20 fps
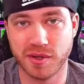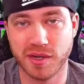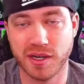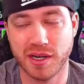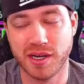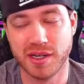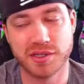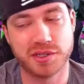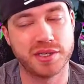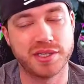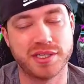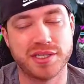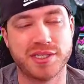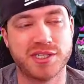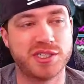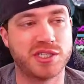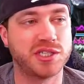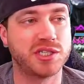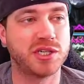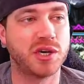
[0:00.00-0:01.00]
So this
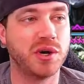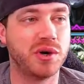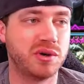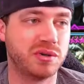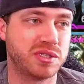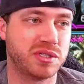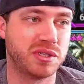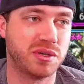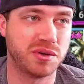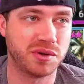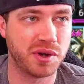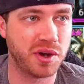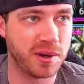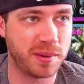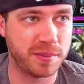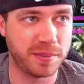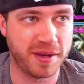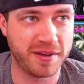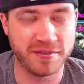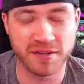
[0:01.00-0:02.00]
is so good in
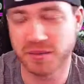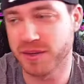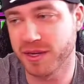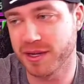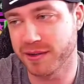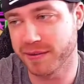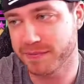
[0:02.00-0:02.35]
PvP.